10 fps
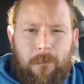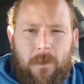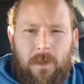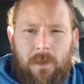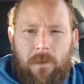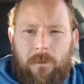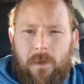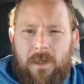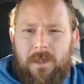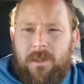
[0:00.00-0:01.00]
If
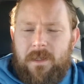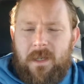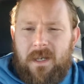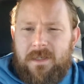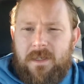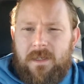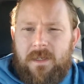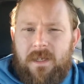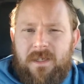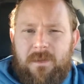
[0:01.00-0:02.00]
anything that I say
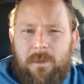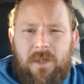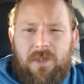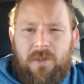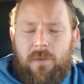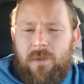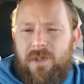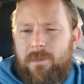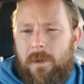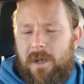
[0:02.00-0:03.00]
today inspires you or
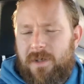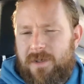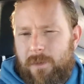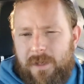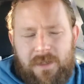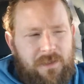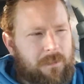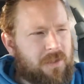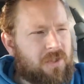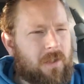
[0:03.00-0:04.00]
inspires somebody else,
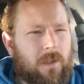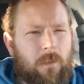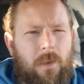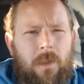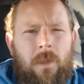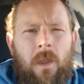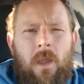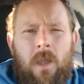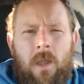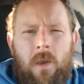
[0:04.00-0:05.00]
please share it
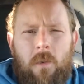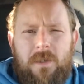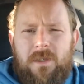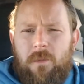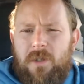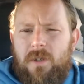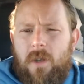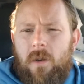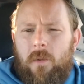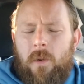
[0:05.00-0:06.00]
with someone you
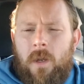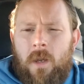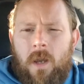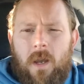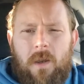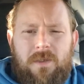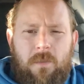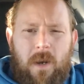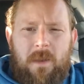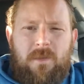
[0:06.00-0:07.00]
know. So
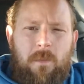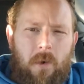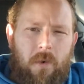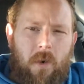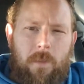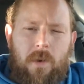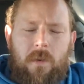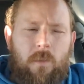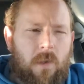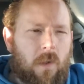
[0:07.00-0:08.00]
my name is Mark Carpenter.
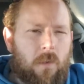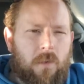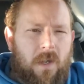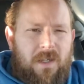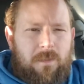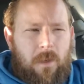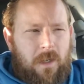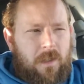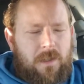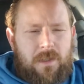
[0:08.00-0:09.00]
I'm with Local House
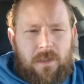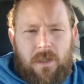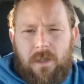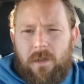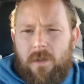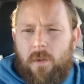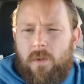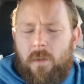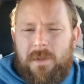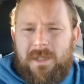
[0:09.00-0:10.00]
Buyers here in
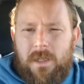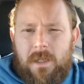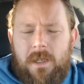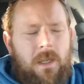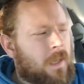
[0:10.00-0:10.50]
Oklahoma City.